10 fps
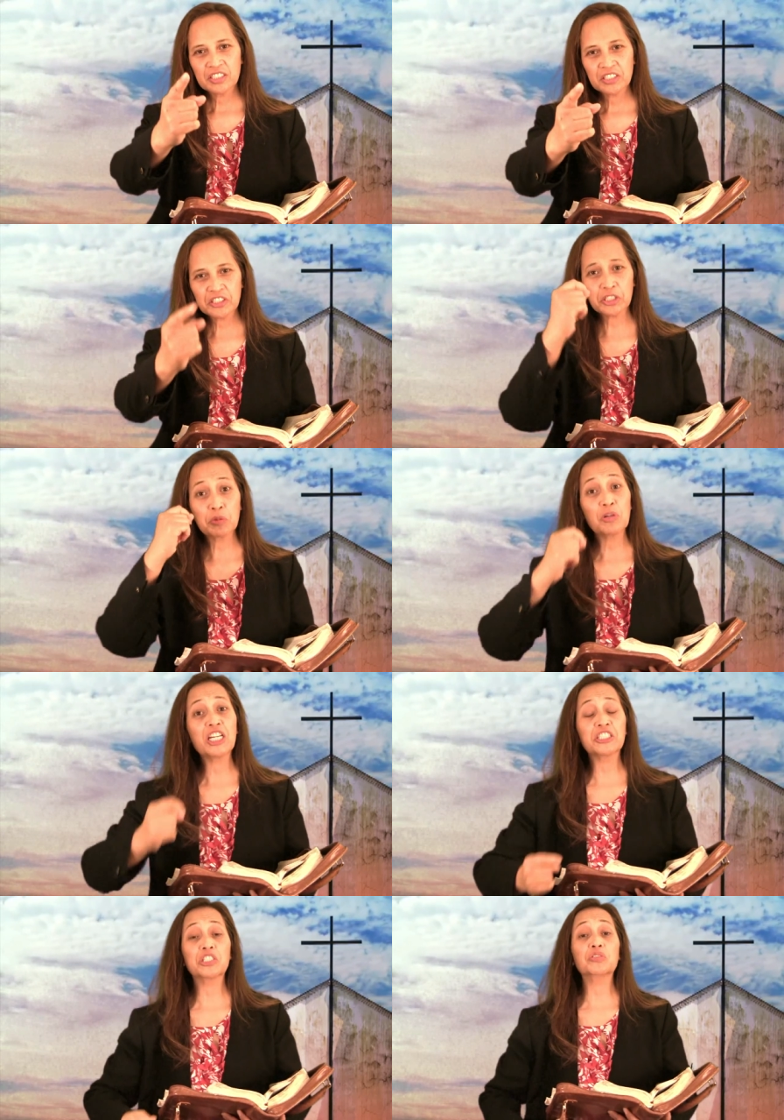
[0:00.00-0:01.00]
still
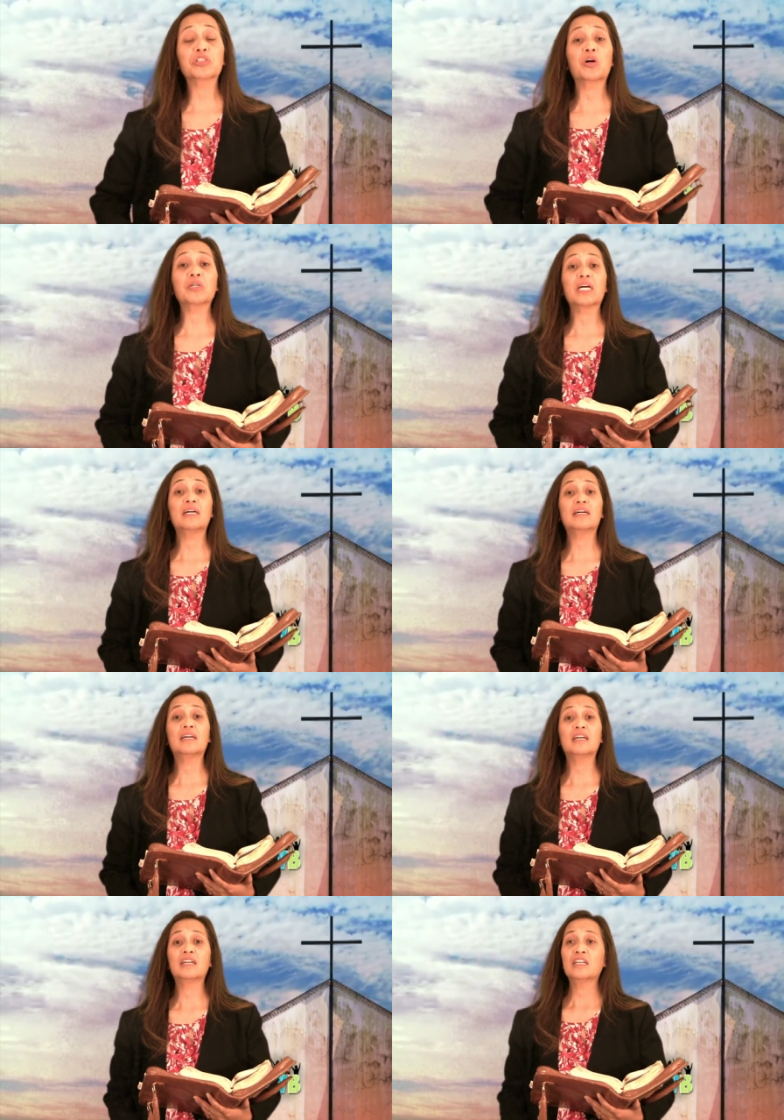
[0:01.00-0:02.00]
rescued Jonah.
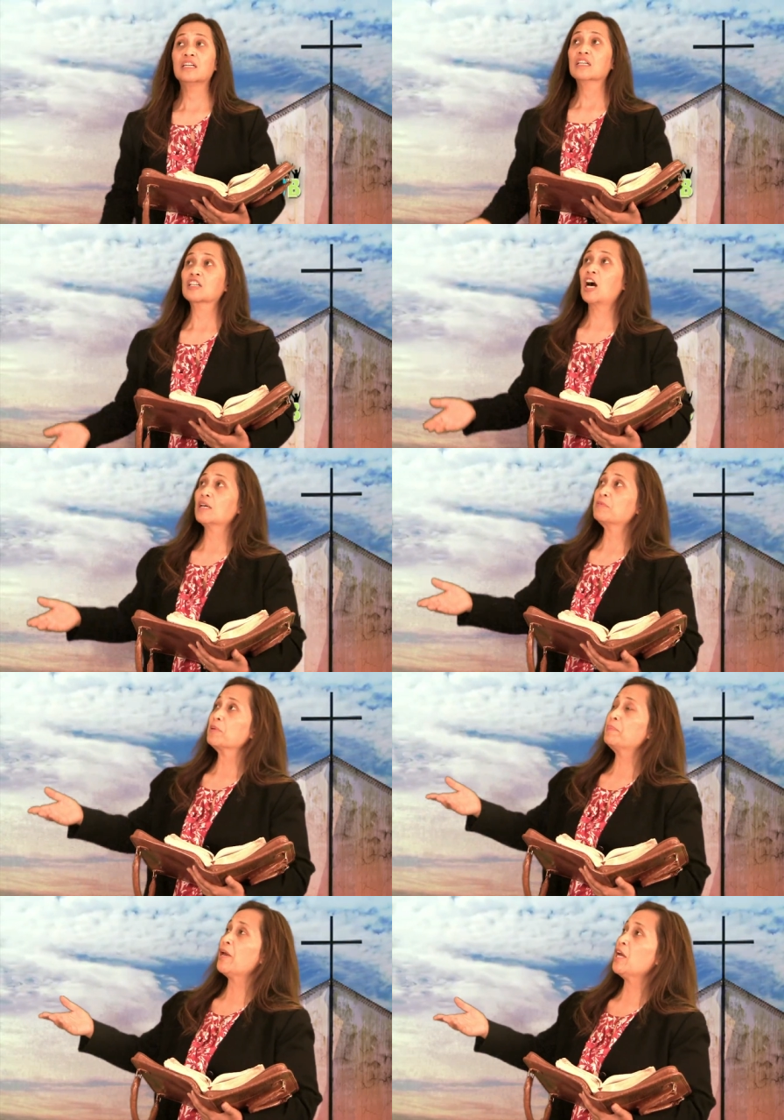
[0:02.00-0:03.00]
God
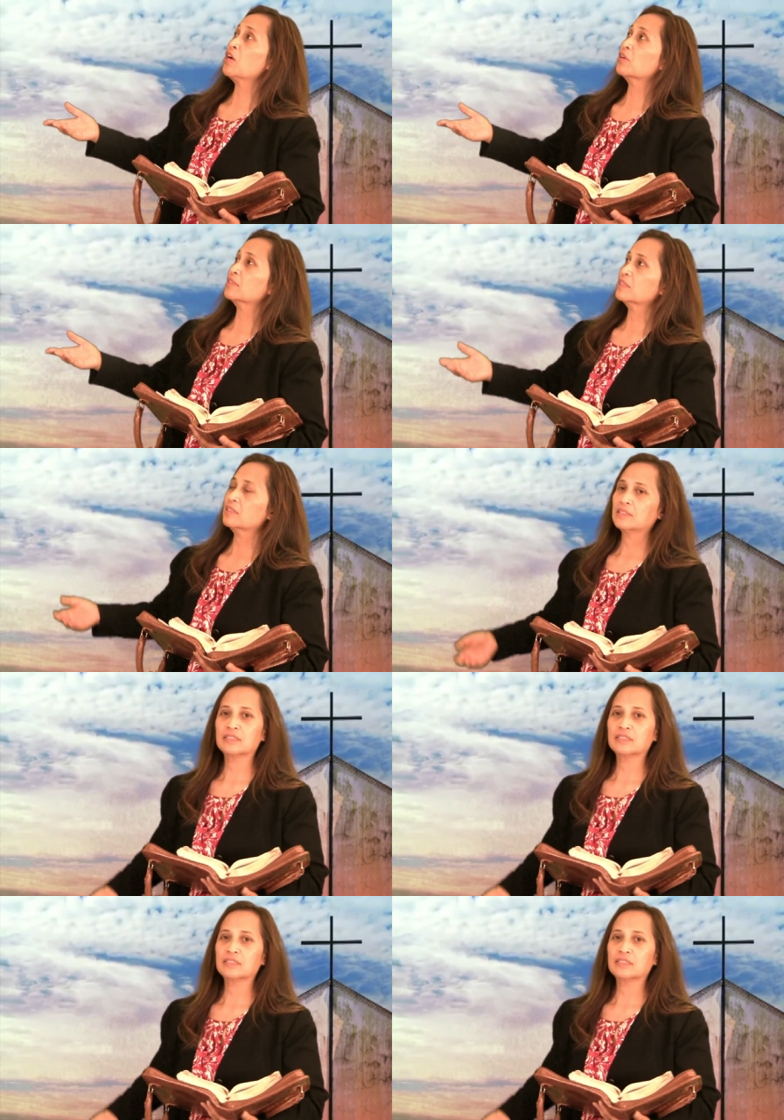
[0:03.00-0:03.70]
prepared